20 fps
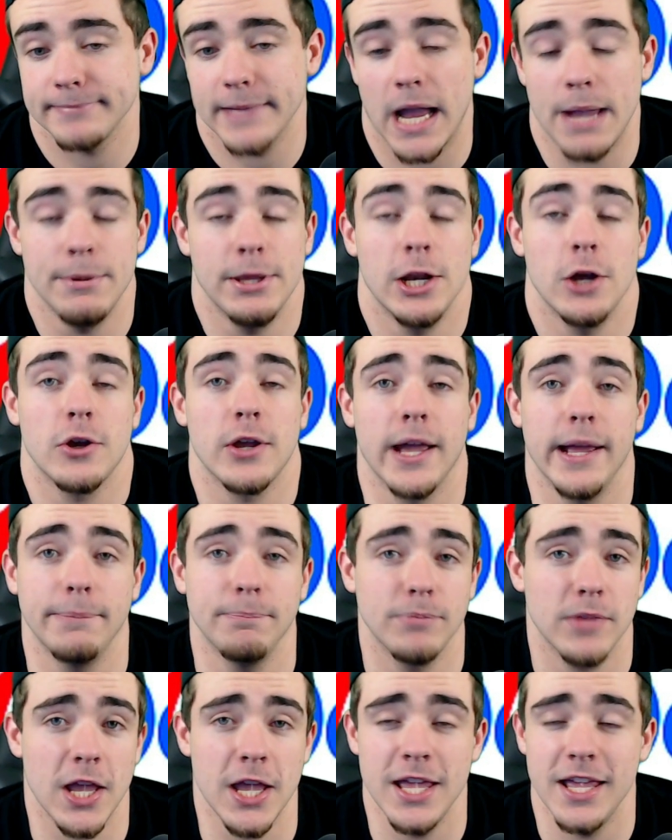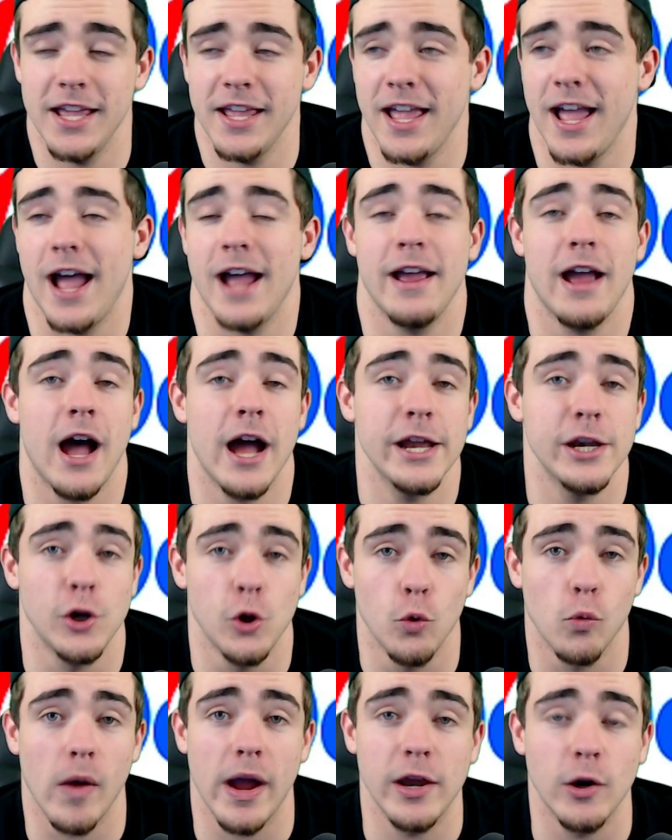mean, okay. I
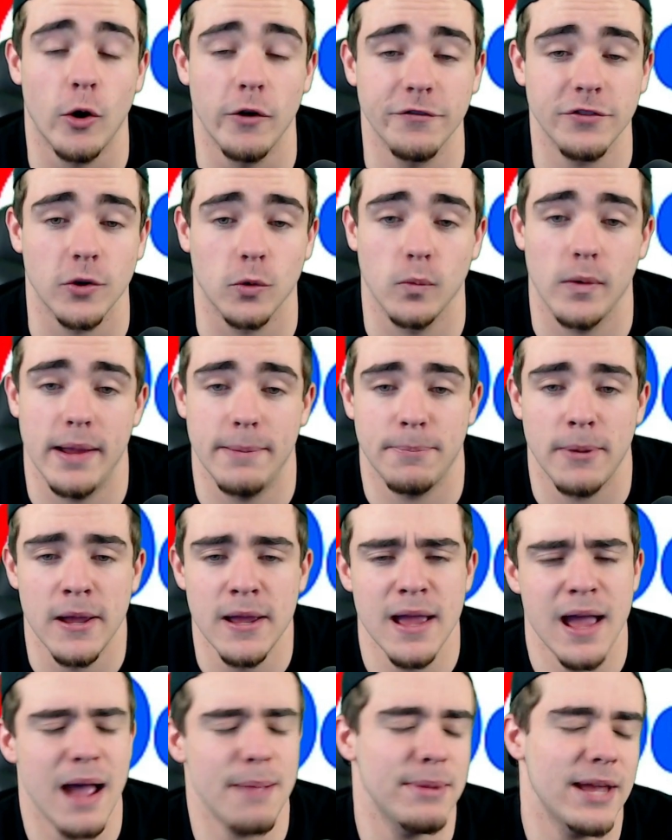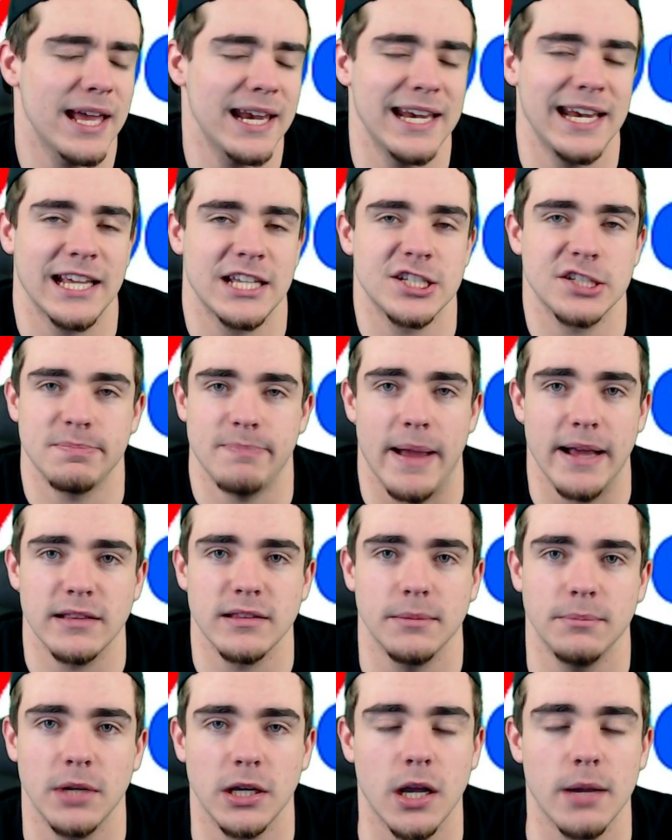knew right off the rip. I mean, I didn't expect
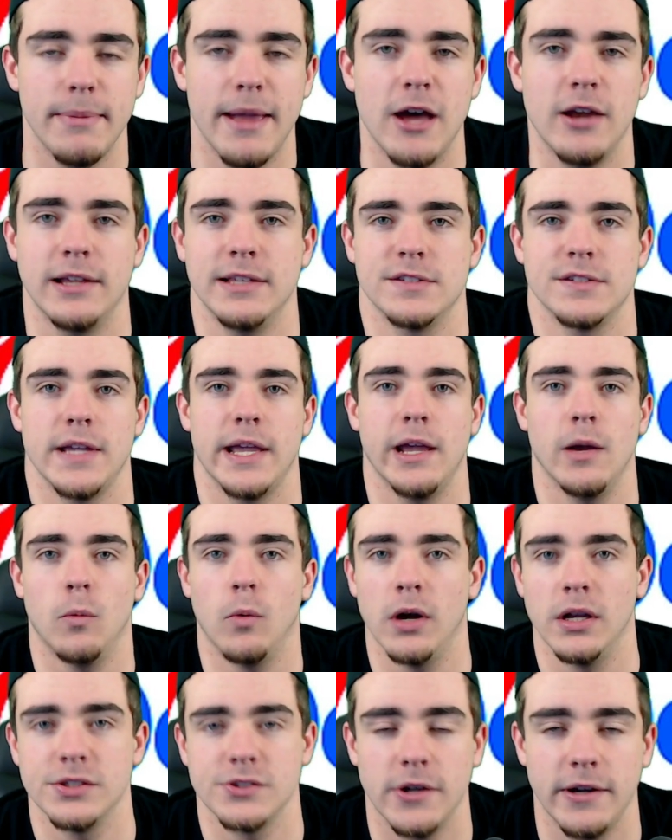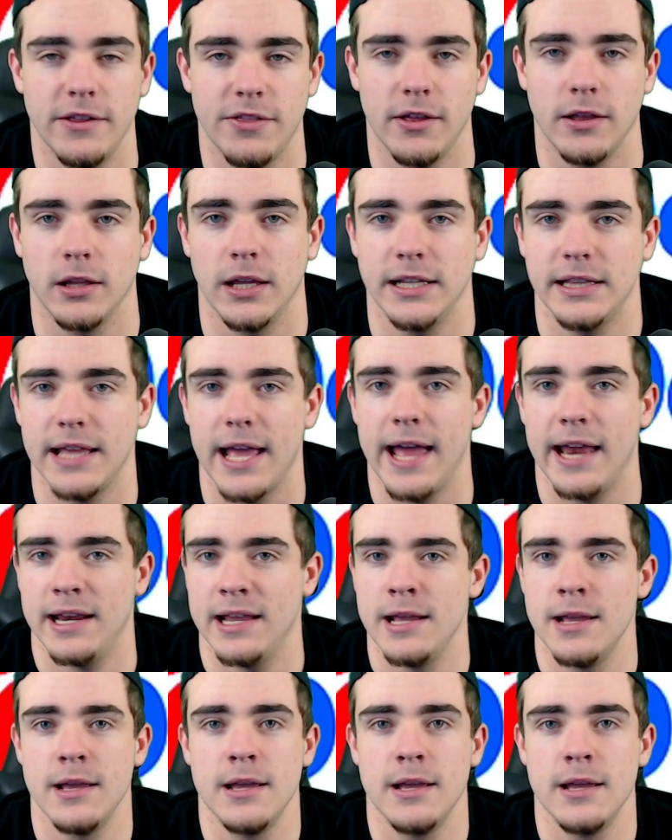him to come out and say it was or anything like that.